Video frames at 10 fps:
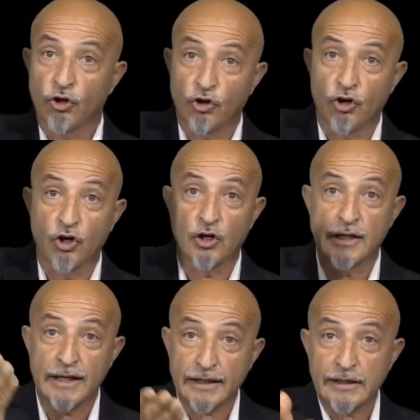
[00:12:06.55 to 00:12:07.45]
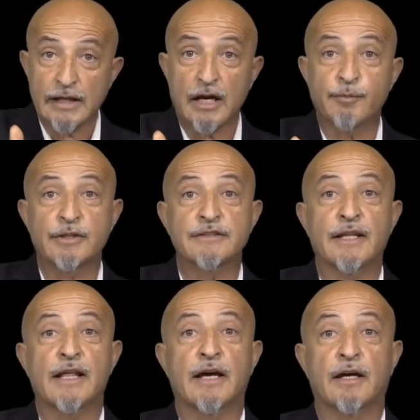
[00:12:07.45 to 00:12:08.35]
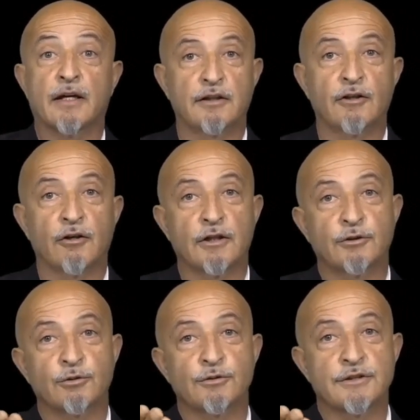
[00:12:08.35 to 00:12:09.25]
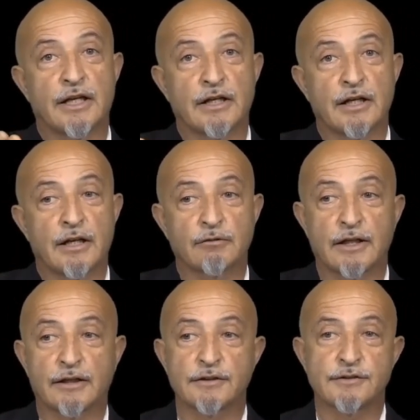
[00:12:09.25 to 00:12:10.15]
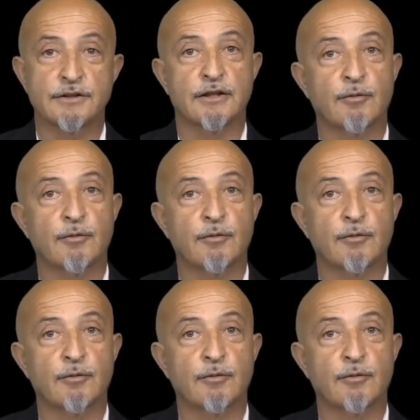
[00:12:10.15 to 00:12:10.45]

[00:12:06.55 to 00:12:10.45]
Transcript: Oh, ladies, don't get angry on Islam holy religion.